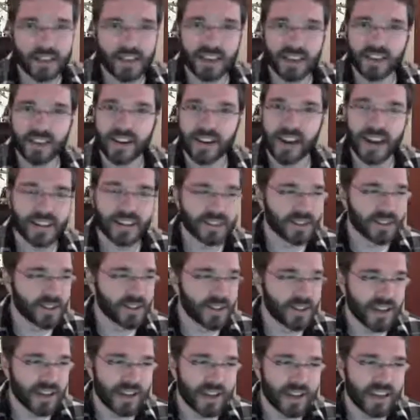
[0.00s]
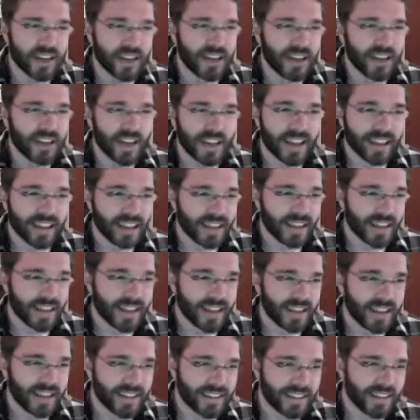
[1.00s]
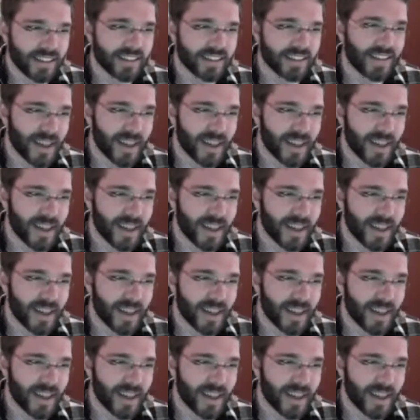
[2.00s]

get your hands dirty and uh,